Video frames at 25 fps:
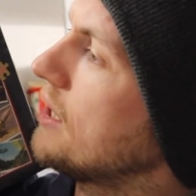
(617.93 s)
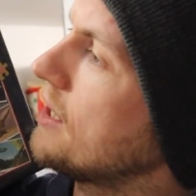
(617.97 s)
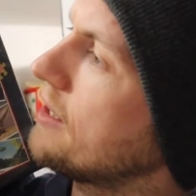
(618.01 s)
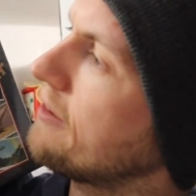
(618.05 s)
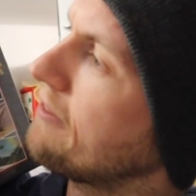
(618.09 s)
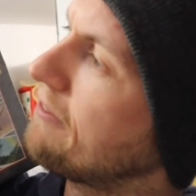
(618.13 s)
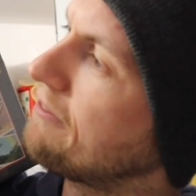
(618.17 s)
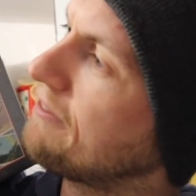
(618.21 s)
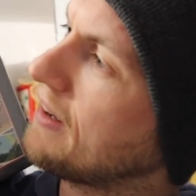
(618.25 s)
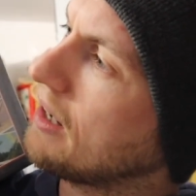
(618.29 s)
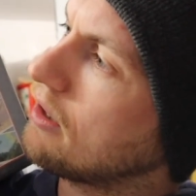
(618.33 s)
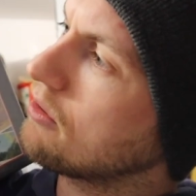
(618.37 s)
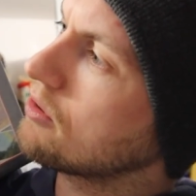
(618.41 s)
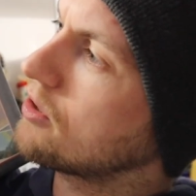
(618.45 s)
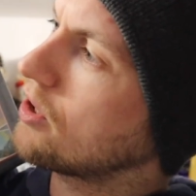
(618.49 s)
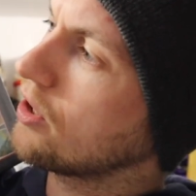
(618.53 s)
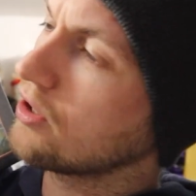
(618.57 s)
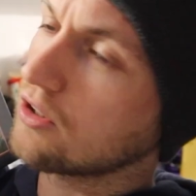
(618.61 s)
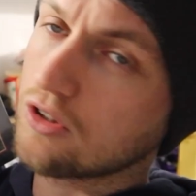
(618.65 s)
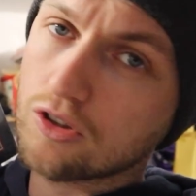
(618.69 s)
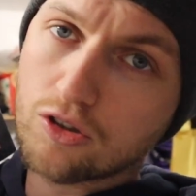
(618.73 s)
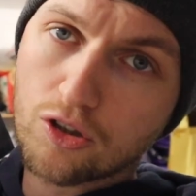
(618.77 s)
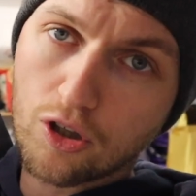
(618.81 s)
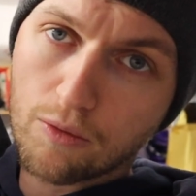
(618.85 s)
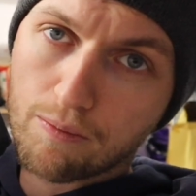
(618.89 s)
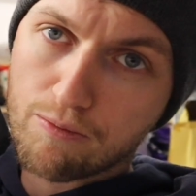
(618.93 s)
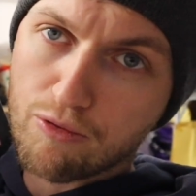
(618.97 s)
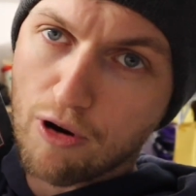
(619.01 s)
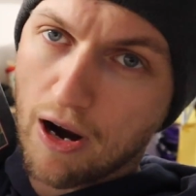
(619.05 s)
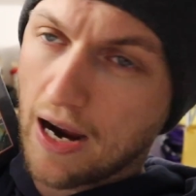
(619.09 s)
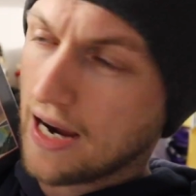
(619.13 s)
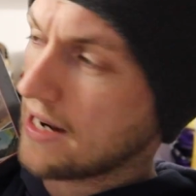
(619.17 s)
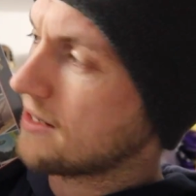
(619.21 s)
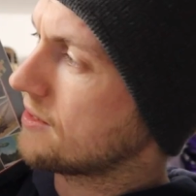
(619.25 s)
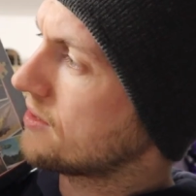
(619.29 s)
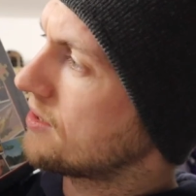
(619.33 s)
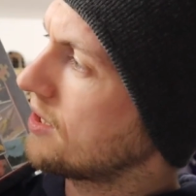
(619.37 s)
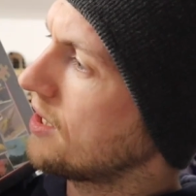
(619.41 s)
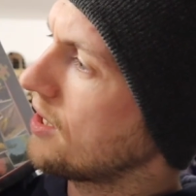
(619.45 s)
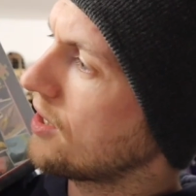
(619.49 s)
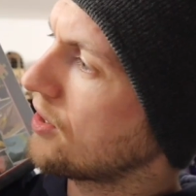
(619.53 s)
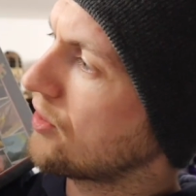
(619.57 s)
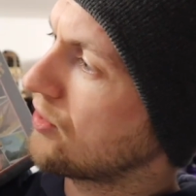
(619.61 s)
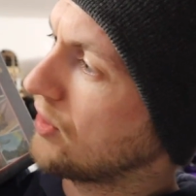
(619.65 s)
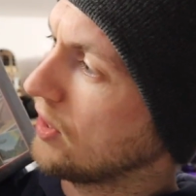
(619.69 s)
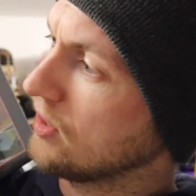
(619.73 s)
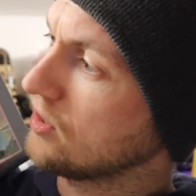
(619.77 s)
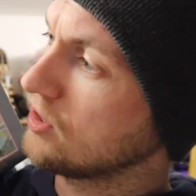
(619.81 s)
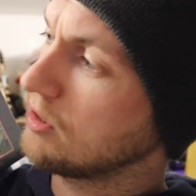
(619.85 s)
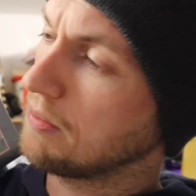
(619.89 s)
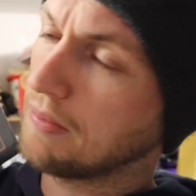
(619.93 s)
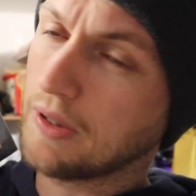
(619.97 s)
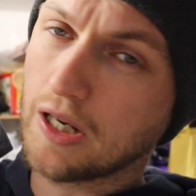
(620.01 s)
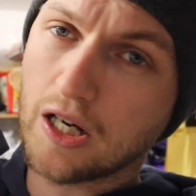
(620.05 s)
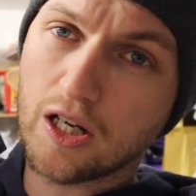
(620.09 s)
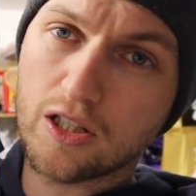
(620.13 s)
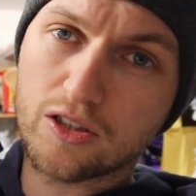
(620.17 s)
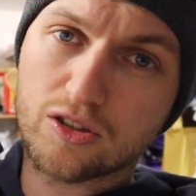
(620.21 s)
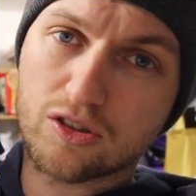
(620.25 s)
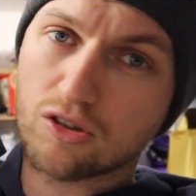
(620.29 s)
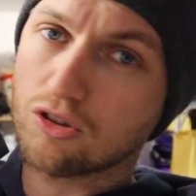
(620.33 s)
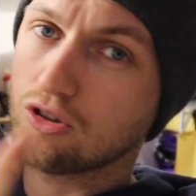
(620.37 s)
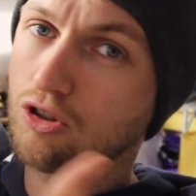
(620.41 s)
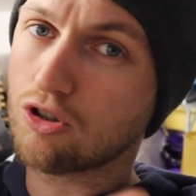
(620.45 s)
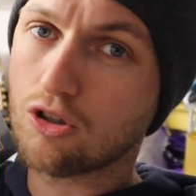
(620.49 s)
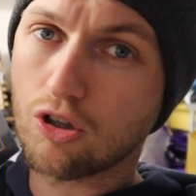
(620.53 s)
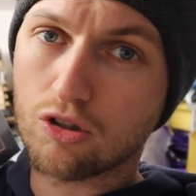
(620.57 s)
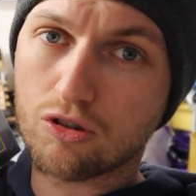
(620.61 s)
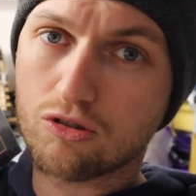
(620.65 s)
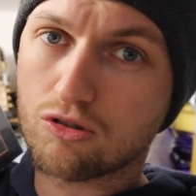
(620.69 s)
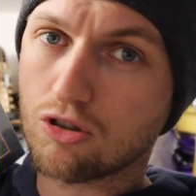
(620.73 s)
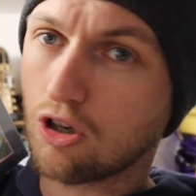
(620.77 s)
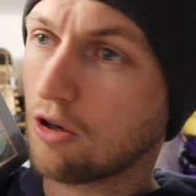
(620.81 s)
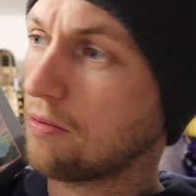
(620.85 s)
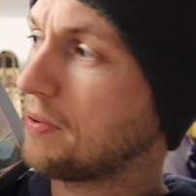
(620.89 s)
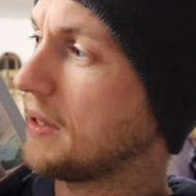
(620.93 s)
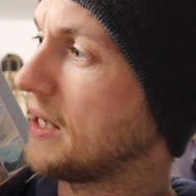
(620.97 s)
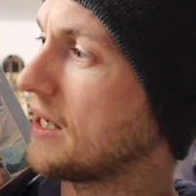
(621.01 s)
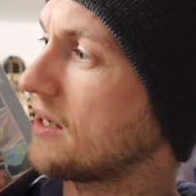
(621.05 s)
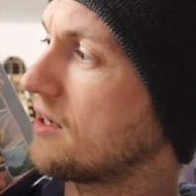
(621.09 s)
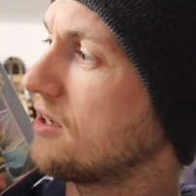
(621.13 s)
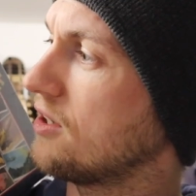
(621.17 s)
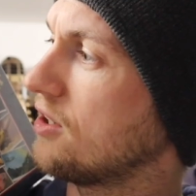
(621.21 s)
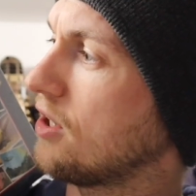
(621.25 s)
Falcon, good brand. Thunderbirds, good topic.